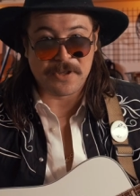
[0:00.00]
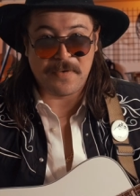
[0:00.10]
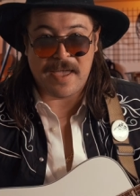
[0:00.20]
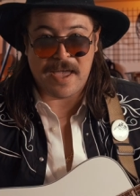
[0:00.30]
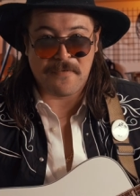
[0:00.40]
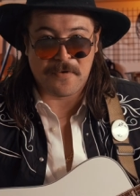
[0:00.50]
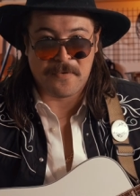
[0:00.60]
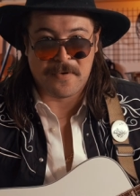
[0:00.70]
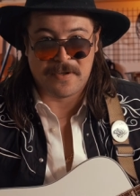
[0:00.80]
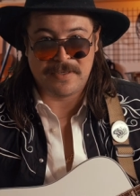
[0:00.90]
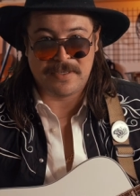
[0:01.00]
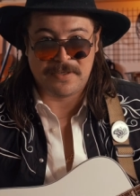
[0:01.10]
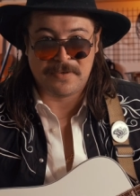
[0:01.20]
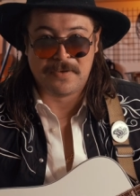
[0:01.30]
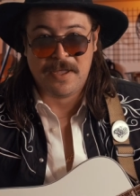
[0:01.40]
you ever want
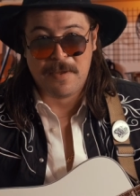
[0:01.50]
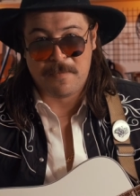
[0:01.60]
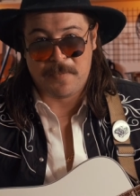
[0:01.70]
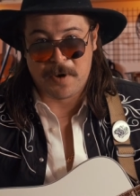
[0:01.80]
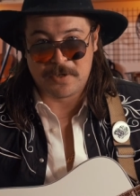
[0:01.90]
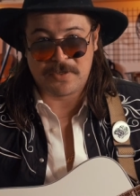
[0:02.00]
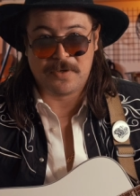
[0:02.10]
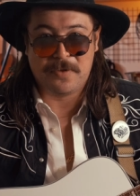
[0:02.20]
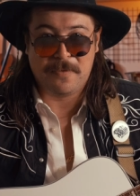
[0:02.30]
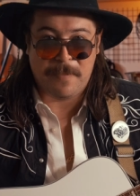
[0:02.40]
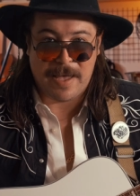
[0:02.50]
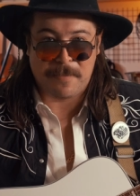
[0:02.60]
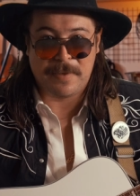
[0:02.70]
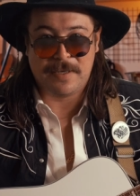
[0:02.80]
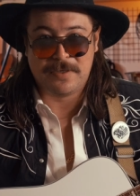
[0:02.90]
to personal
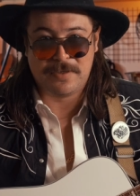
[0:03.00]
poppin